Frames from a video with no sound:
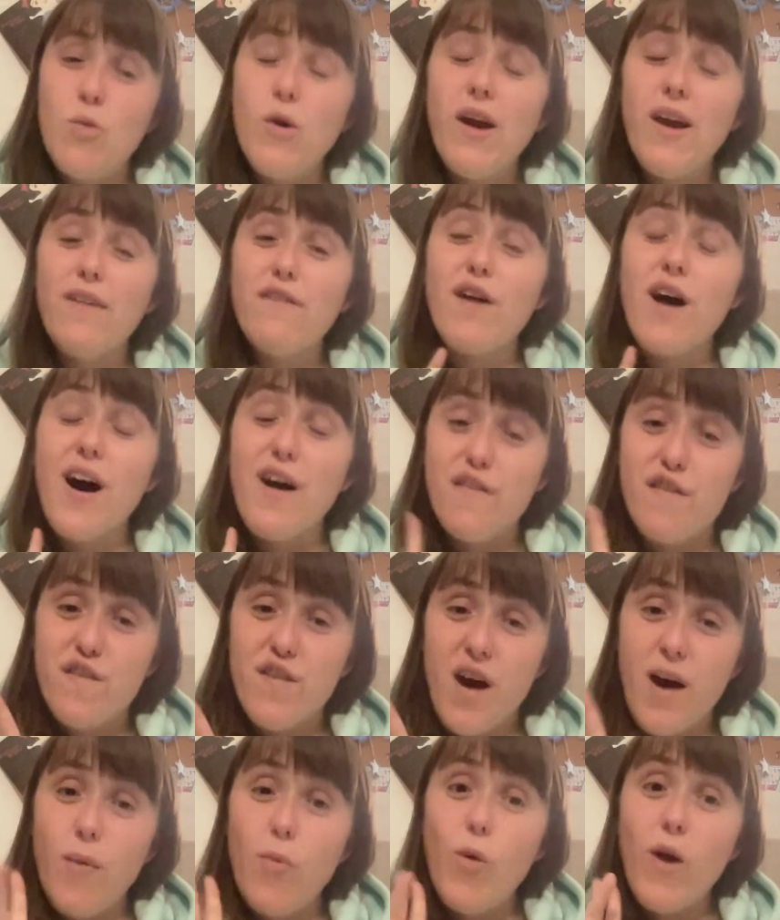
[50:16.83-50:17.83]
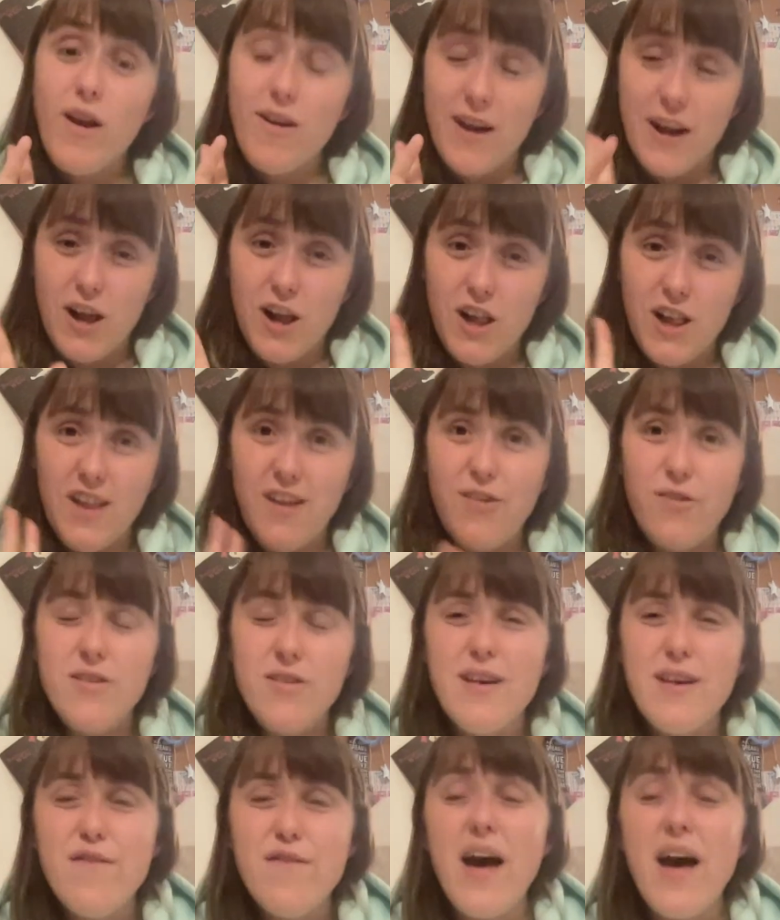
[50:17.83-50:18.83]
We are fun, we're
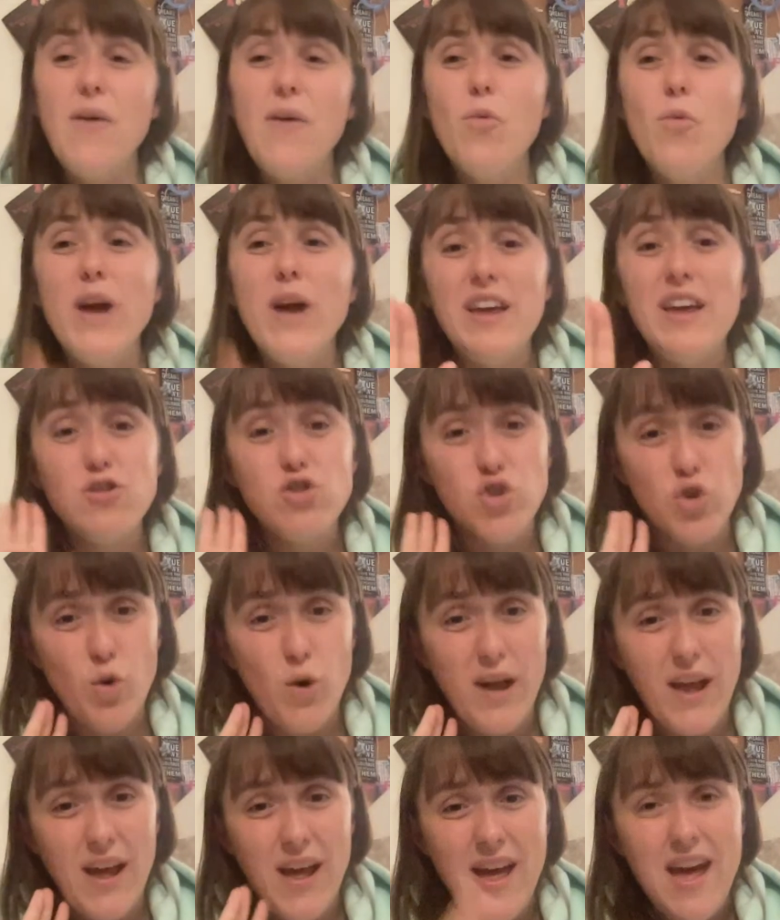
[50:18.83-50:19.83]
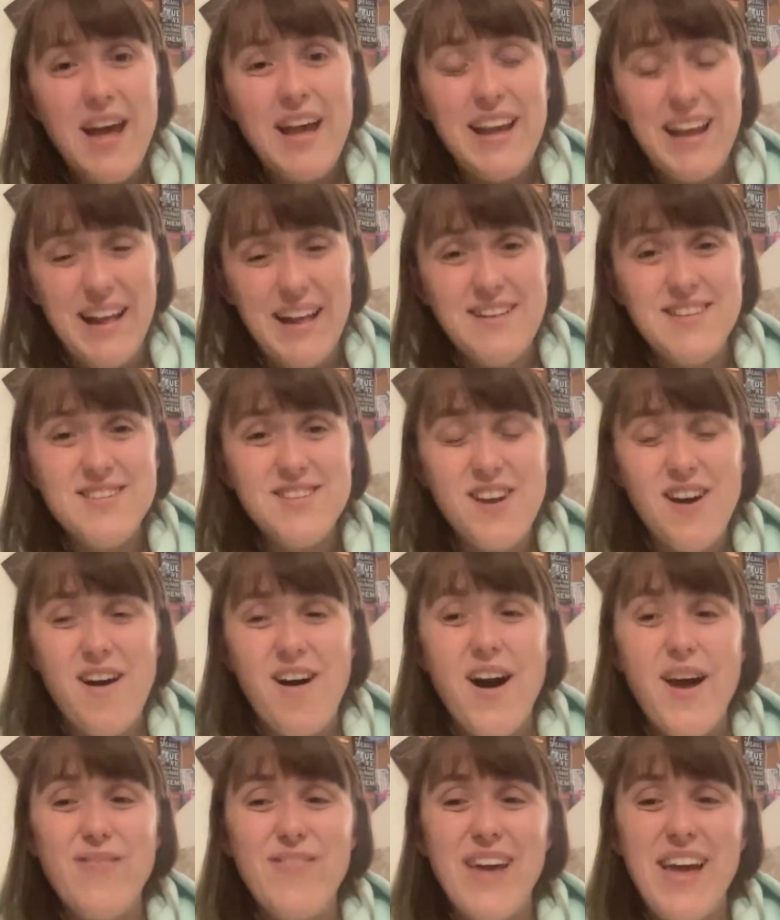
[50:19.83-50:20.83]
inclusive, and we enjoy each
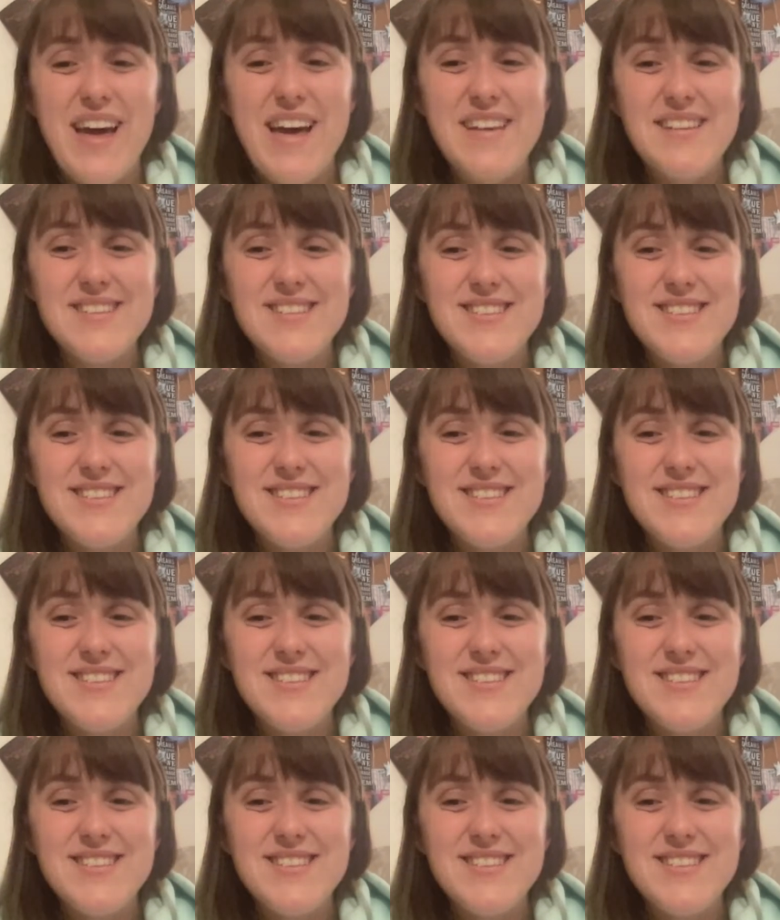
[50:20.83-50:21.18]
time here.